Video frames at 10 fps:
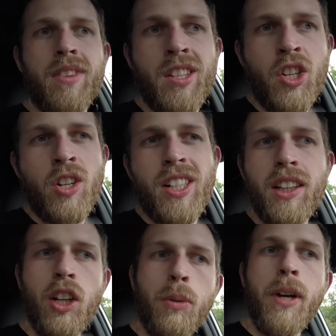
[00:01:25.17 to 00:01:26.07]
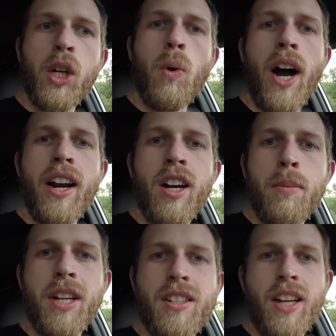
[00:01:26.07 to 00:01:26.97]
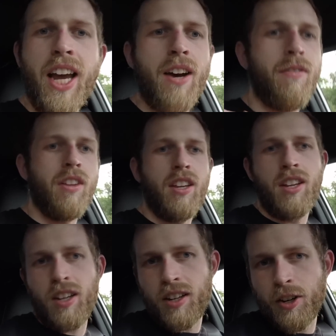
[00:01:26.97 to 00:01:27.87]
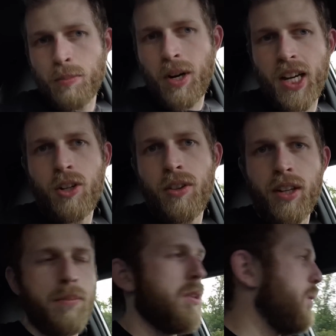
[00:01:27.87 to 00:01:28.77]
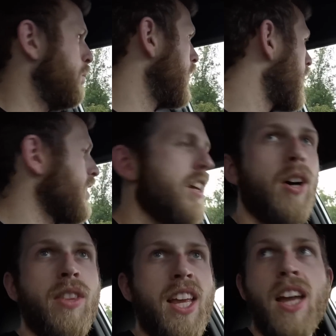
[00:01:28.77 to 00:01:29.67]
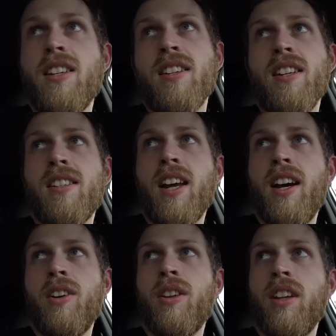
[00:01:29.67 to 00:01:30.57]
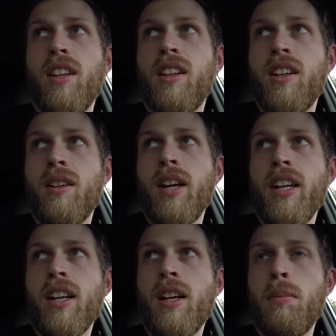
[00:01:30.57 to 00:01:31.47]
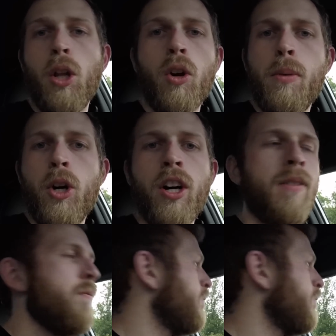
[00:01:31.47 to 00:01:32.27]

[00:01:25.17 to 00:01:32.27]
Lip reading: This car's a little bit quieter because I have the under panel that blocks out the AC sound of the blower motor,